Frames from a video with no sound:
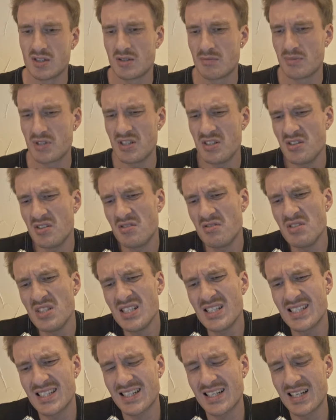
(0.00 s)
But the
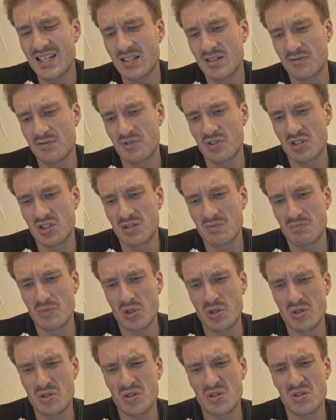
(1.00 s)
streets are kind of
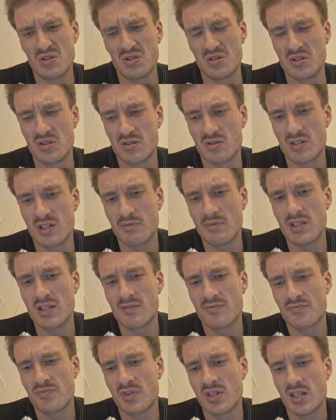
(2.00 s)
small, you know, I
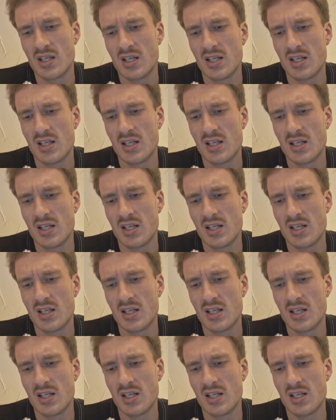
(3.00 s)
mean,